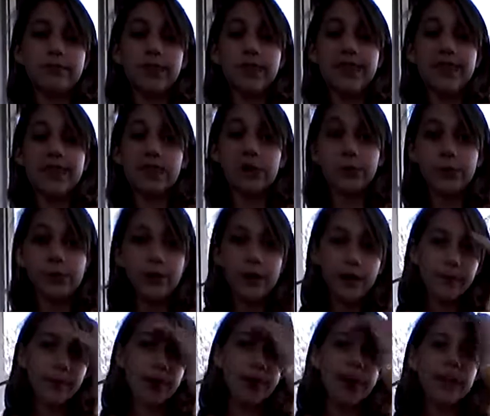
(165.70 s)

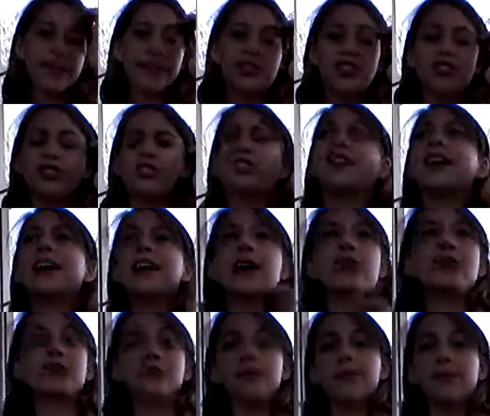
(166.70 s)
Instagram, and she
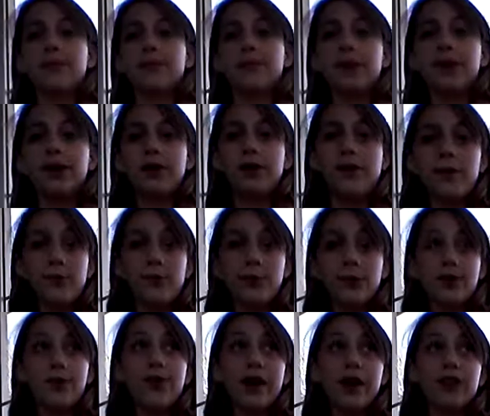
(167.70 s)
answers them for
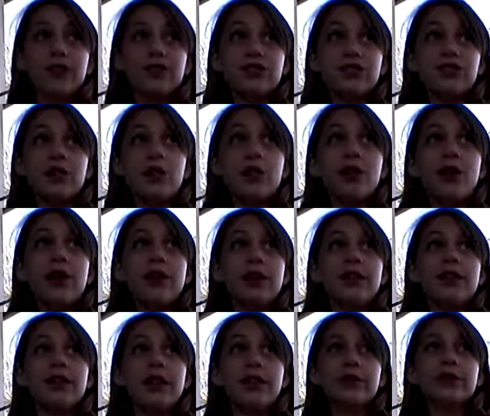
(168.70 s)
you guys. So
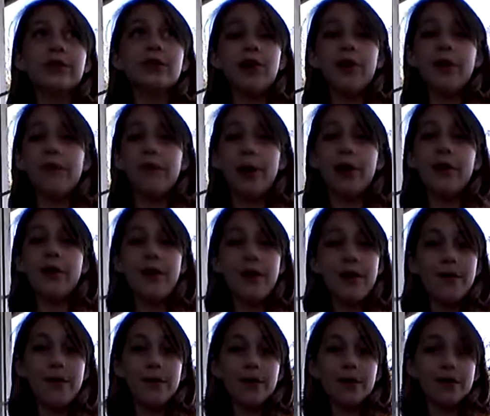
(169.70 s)
now let's talk about
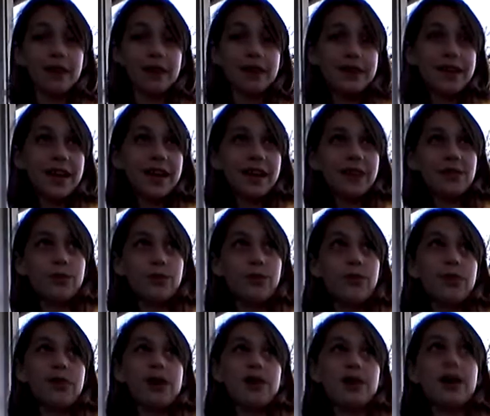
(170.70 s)
the second
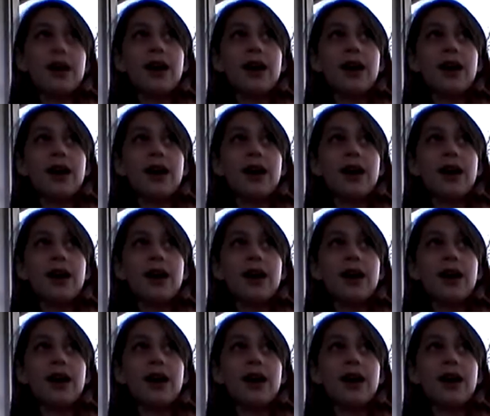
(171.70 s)
one.